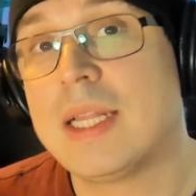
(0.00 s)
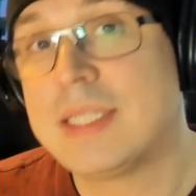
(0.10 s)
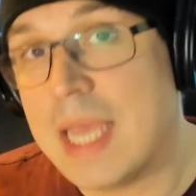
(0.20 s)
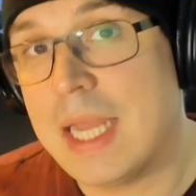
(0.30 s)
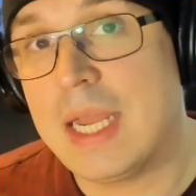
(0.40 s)

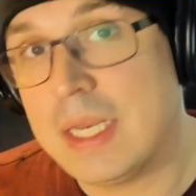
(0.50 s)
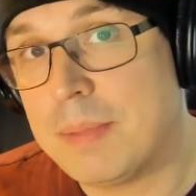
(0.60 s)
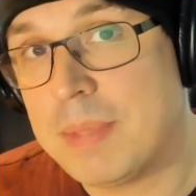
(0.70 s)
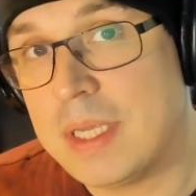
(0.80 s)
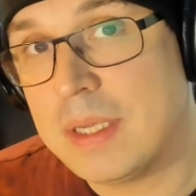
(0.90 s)

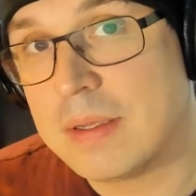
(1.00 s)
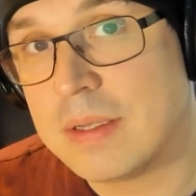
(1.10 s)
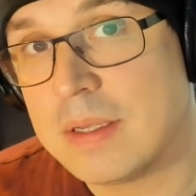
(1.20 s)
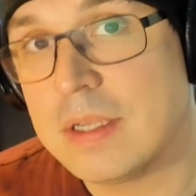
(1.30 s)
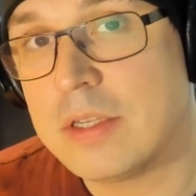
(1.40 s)
1080p
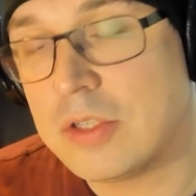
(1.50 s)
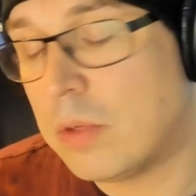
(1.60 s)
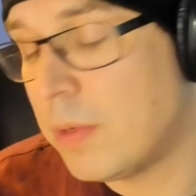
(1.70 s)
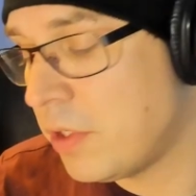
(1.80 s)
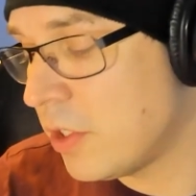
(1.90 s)
in
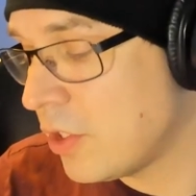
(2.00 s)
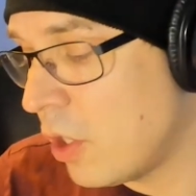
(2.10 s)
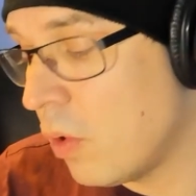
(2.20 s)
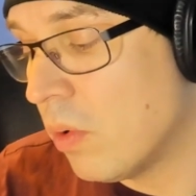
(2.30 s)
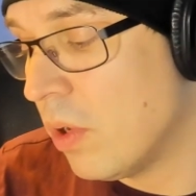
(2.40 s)
slow motion.
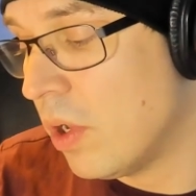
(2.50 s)
So